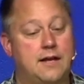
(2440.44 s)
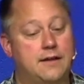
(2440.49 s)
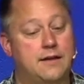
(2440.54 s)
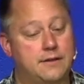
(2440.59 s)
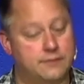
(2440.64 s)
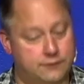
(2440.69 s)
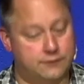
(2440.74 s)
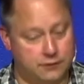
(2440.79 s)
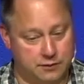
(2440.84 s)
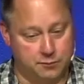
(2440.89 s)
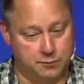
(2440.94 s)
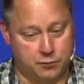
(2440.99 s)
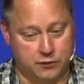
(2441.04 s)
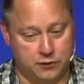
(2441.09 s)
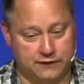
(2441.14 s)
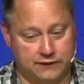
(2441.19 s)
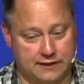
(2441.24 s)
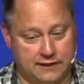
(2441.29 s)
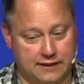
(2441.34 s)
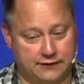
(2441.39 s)
So the
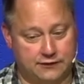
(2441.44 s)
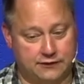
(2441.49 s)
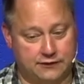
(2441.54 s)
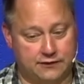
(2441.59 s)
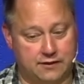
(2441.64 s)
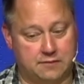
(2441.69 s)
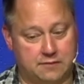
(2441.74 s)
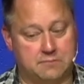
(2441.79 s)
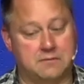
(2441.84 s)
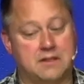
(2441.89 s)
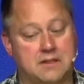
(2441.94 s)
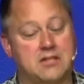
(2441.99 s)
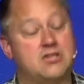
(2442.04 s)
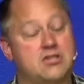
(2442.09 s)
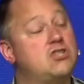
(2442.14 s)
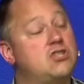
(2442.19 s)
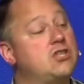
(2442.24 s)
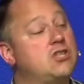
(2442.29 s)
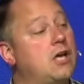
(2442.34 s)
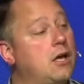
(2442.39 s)
priest answered said, It
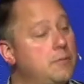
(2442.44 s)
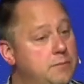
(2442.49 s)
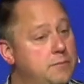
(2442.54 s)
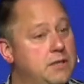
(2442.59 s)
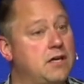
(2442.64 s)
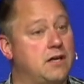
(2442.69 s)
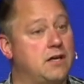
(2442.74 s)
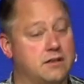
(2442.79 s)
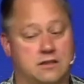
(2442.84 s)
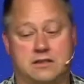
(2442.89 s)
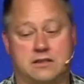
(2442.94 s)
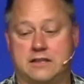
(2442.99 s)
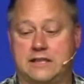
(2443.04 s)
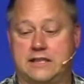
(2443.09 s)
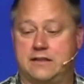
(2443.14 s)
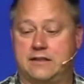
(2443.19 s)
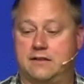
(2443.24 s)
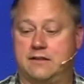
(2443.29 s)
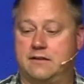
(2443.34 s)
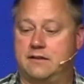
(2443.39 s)
shall be
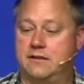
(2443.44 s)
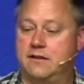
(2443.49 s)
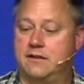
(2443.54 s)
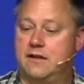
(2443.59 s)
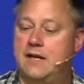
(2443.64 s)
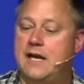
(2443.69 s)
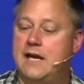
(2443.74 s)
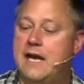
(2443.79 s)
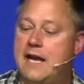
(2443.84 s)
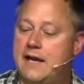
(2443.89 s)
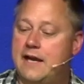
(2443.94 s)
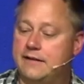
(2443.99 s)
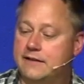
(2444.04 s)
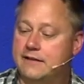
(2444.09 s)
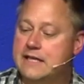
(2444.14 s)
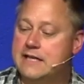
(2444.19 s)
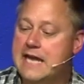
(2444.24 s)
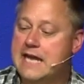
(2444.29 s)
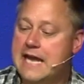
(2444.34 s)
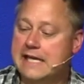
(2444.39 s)
unclean. And
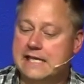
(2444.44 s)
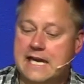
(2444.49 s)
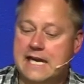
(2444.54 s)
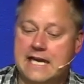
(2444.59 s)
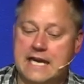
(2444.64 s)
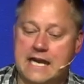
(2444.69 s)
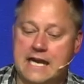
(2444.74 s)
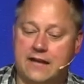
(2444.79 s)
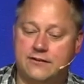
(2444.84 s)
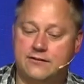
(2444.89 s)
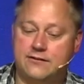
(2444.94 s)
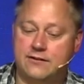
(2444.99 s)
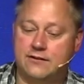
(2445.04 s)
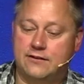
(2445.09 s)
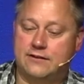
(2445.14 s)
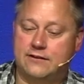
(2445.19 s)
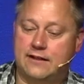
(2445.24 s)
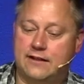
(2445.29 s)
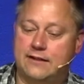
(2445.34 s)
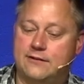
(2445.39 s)
then Haggai answered and
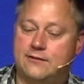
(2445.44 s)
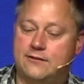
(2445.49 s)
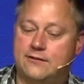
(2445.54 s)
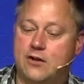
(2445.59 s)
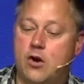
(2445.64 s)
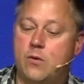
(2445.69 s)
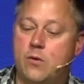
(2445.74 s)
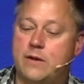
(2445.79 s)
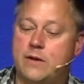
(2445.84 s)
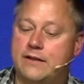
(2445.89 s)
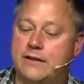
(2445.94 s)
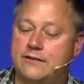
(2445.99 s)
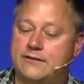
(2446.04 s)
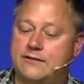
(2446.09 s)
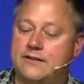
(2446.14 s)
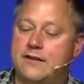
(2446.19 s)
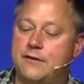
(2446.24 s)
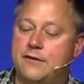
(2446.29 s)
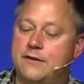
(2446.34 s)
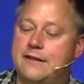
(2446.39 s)
said, So
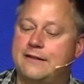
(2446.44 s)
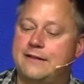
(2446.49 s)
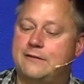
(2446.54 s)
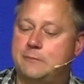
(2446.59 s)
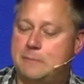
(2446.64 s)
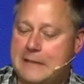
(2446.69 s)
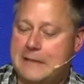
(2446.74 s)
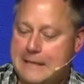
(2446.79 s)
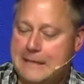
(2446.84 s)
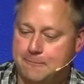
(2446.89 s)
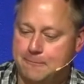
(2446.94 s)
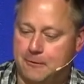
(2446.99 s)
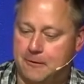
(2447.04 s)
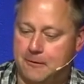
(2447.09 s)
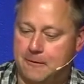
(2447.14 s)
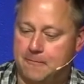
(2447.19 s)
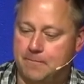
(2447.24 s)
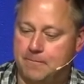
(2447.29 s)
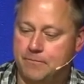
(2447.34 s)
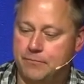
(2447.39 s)
is this
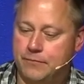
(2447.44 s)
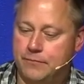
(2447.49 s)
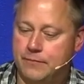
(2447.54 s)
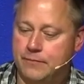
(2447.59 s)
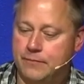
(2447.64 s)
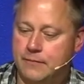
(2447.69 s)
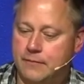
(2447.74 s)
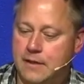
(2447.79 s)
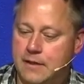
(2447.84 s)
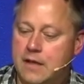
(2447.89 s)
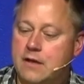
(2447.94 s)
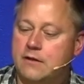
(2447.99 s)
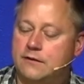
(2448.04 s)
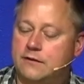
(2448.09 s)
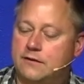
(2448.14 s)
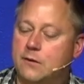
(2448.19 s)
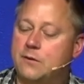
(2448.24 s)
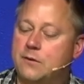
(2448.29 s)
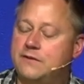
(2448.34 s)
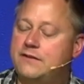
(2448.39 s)
people,
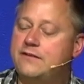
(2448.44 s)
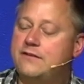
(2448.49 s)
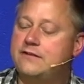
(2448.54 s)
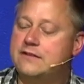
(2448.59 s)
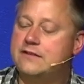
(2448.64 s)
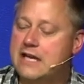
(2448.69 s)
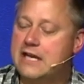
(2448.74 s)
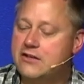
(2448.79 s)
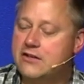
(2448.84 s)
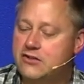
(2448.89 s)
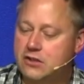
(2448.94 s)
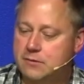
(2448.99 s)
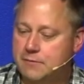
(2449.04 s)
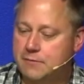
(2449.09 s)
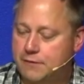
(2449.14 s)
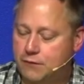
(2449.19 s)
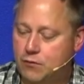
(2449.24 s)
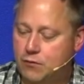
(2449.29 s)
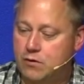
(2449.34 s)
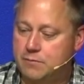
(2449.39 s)
so is this nation
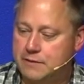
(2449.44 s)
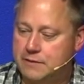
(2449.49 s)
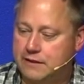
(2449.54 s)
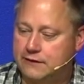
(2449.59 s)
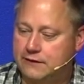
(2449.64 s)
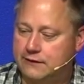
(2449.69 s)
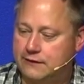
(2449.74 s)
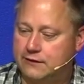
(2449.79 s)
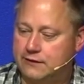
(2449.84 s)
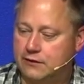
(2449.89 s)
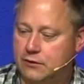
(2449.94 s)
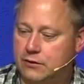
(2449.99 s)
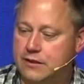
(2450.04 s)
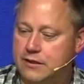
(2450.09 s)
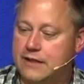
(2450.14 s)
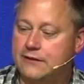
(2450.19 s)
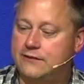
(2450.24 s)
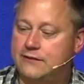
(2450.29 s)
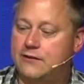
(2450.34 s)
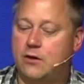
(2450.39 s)
before me, says the Lord,
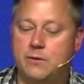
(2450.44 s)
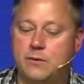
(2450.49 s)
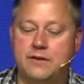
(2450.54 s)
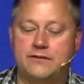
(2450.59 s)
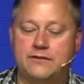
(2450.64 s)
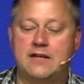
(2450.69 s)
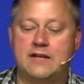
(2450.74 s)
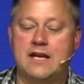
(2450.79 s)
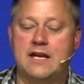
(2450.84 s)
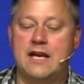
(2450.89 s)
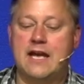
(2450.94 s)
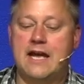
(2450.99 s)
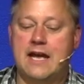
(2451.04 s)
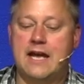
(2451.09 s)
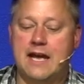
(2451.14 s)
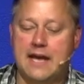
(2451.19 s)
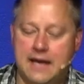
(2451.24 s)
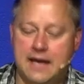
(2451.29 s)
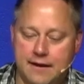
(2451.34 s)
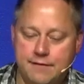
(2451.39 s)
and so is
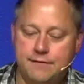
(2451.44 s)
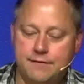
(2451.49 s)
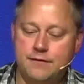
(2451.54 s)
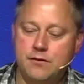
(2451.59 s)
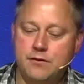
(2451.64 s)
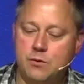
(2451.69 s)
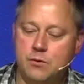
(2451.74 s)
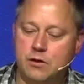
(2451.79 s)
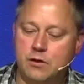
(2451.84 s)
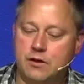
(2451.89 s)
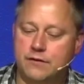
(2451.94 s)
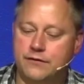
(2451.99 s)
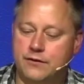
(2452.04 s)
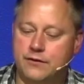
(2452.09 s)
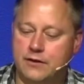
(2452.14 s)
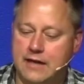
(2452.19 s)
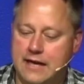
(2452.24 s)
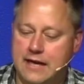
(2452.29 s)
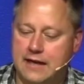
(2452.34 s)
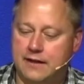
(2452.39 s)
every work of
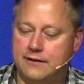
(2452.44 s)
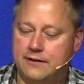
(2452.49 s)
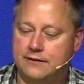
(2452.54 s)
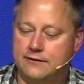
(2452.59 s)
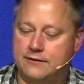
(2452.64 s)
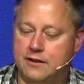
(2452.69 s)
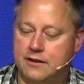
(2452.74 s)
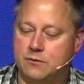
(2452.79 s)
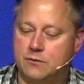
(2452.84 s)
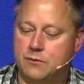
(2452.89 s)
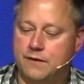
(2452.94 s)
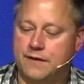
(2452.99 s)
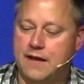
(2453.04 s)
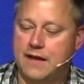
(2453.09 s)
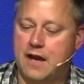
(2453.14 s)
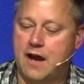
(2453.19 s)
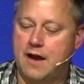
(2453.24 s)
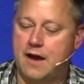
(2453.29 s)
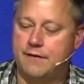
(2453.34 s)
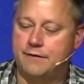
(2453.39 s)
their hands and what they
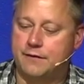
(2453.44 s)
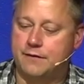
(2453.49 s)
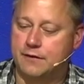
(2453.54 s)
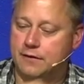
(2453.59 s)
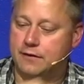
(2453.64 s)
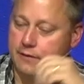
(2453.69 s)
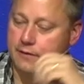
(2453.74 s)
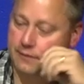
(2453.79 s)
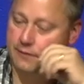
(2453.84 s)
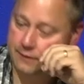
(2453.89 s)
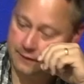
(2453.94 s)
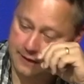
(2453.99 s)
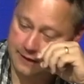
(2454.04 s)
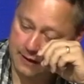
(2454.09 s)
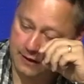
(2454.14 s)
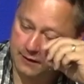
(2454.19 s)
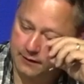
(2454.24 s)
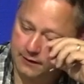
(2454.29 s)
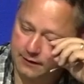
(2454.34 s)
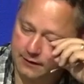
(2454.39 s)
offer
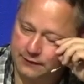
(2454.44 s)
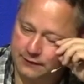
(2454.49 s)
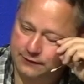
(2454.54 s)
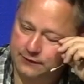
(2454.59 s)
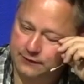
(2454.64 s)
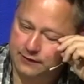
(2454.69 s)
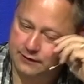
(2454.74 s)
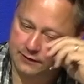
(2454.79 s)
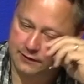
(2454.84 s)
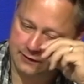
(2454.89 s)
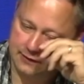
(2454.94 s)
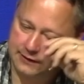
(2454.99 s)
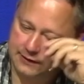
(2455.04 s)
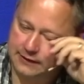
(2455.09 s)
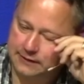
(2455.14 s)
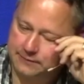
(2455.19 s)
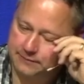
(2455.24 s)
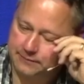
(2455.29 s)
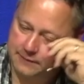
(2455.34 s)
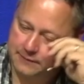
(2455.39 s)
there is
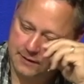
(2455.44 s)
unclean.